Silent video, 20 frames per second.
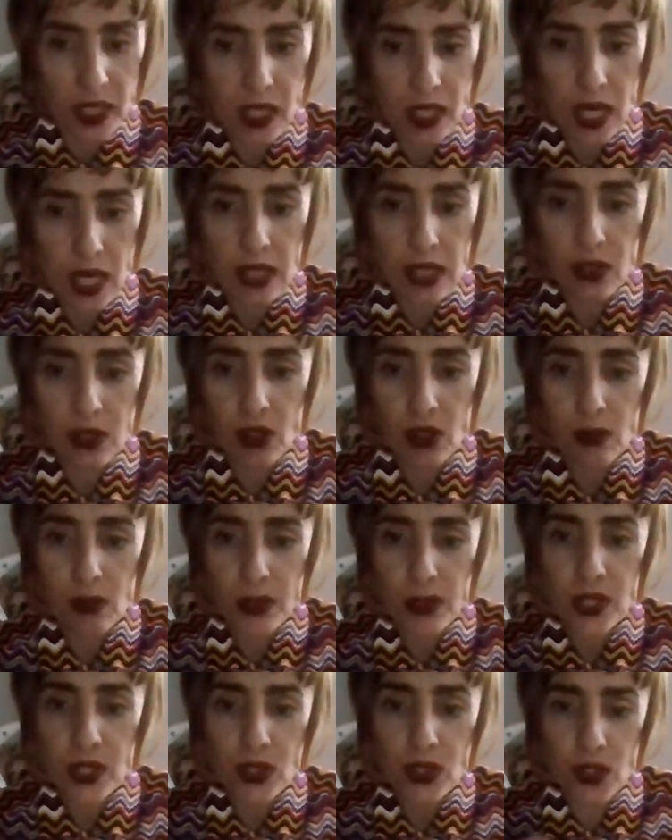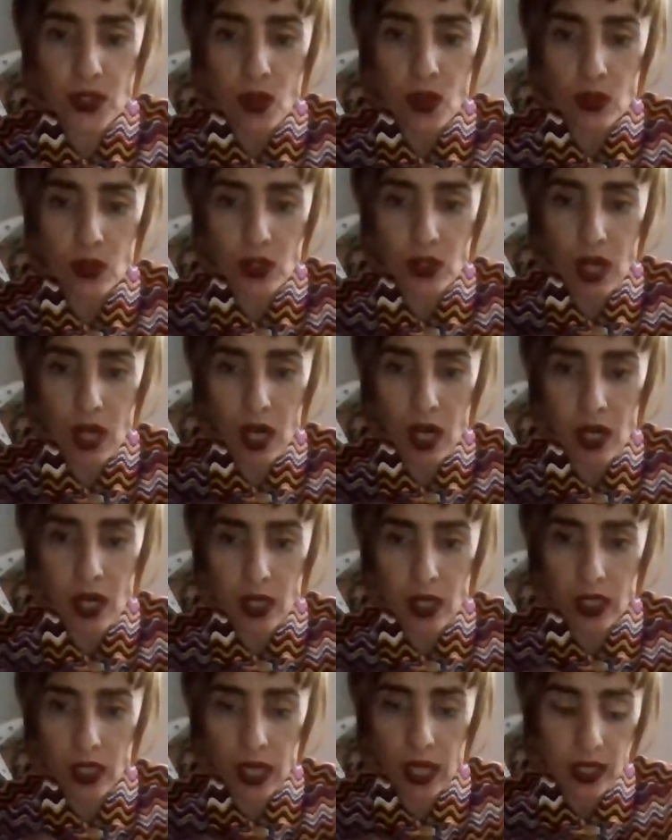God, don't be so
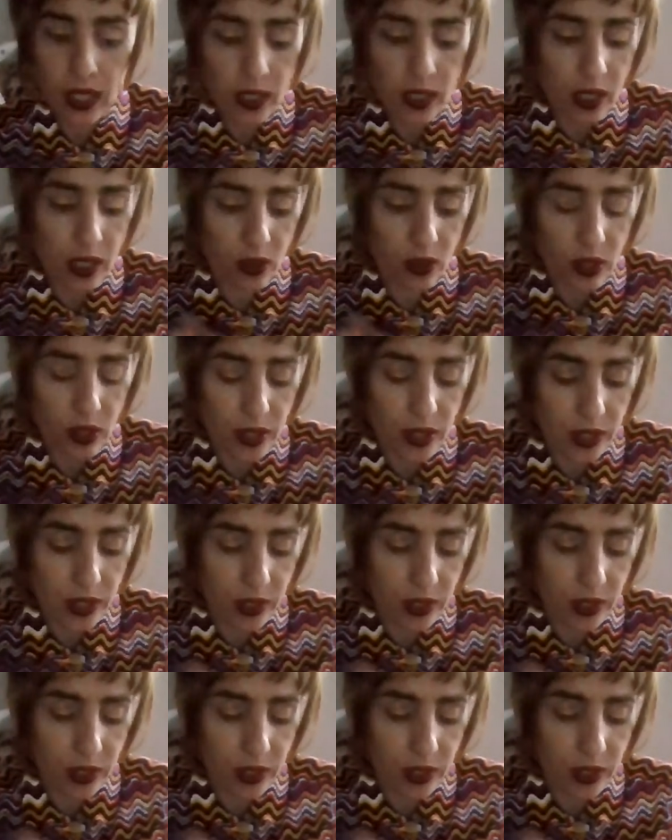dark. Angelo, there is